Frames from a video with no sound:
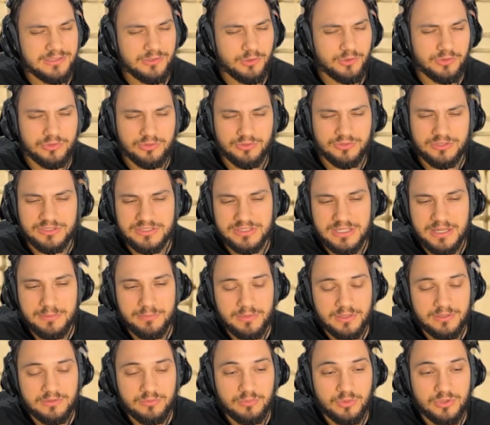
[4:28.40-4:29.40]
also the
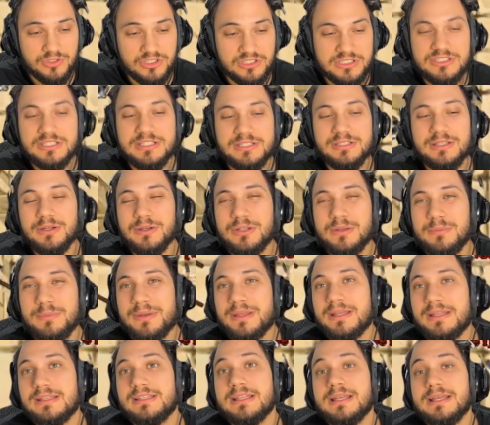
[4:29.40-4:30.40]
summon, which is the third
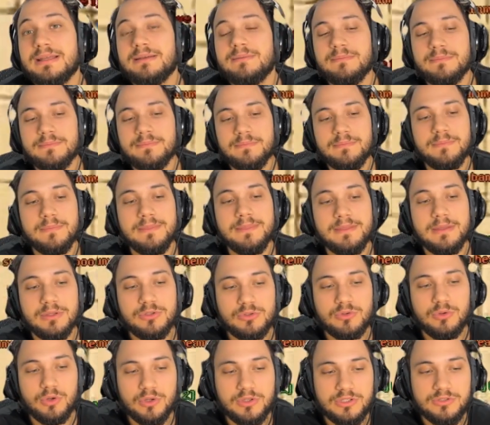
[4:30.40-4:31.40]
ability. The
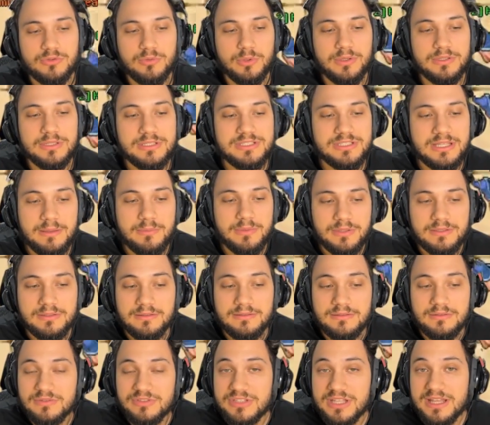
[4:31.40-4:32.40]
strongest one, the summon,
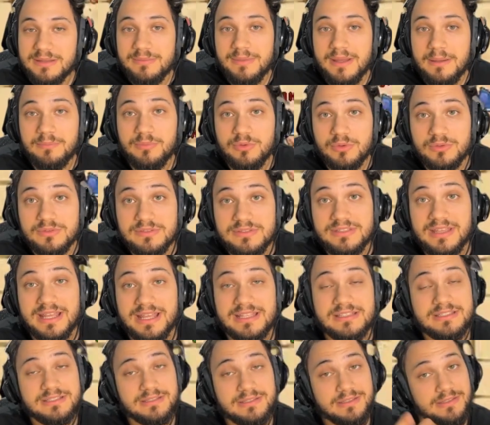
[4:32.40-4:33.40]
Jade Bamboo.
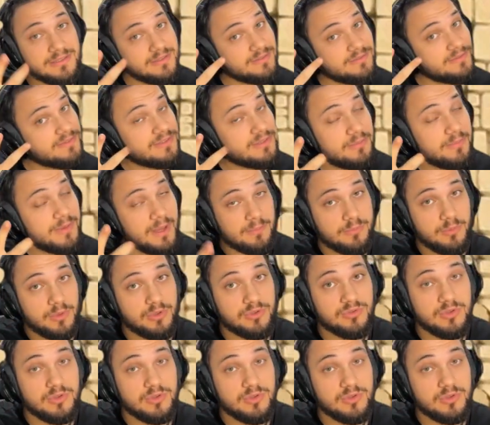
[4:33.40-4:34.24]
Yes, the bamboo is